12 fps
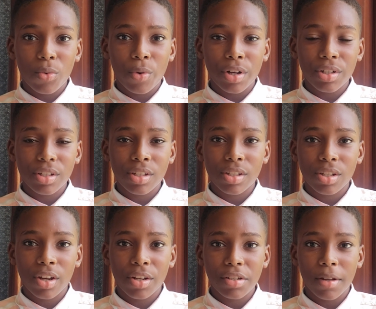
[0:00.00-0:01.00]
wants to
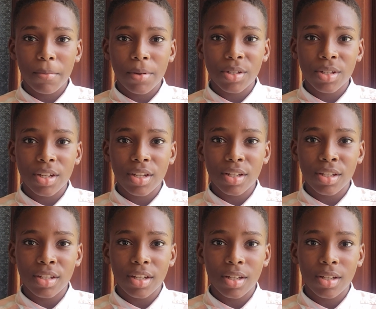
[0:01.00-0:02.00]
start a
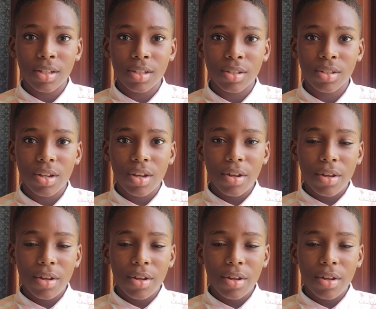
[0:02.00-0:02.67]
business is